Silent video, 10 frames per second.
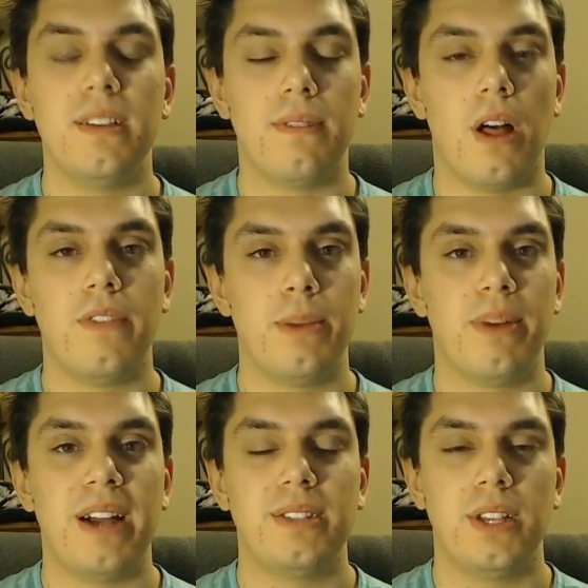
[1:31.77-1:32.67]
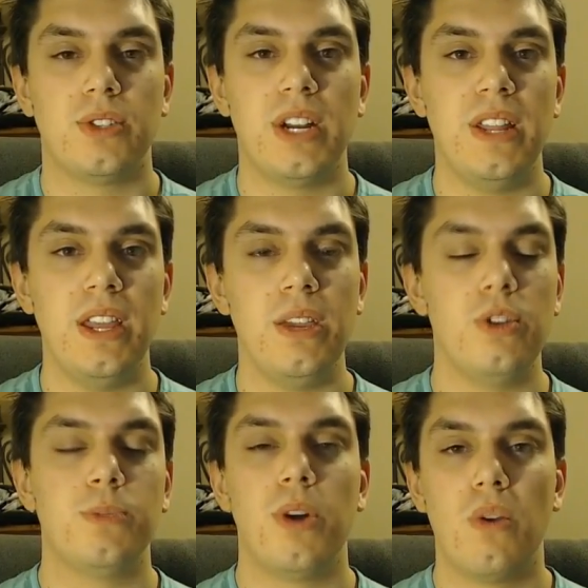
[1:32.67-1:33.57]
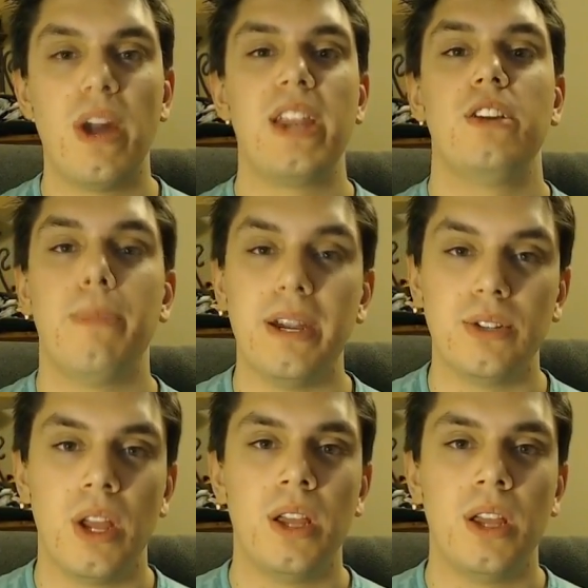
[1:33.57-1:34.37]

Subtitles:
evolving process or anything, you just put it right on your bench.